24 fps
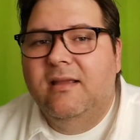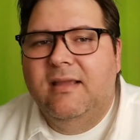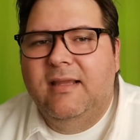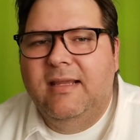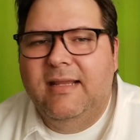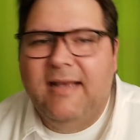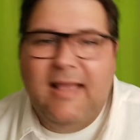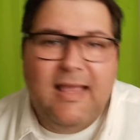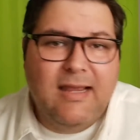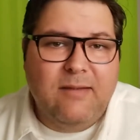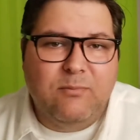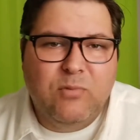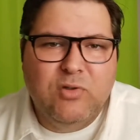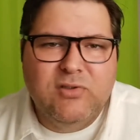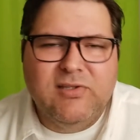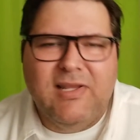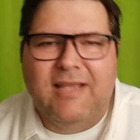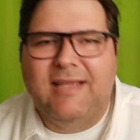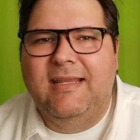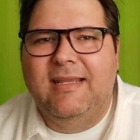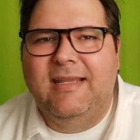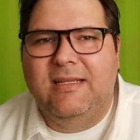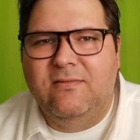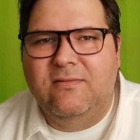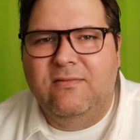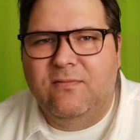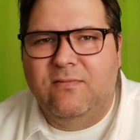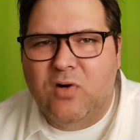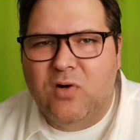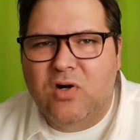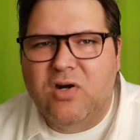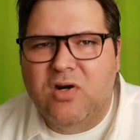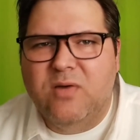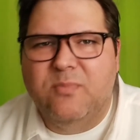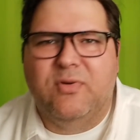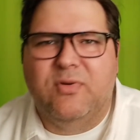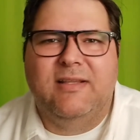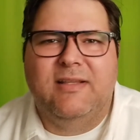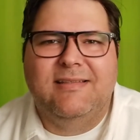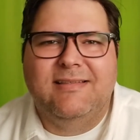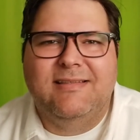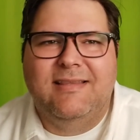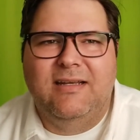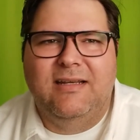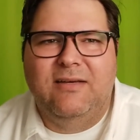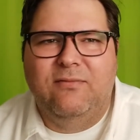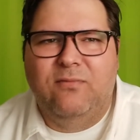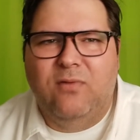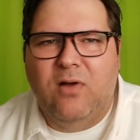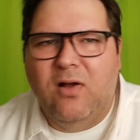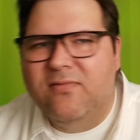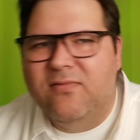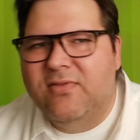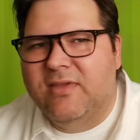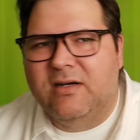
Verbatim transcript: In animals like invertebrates that evolved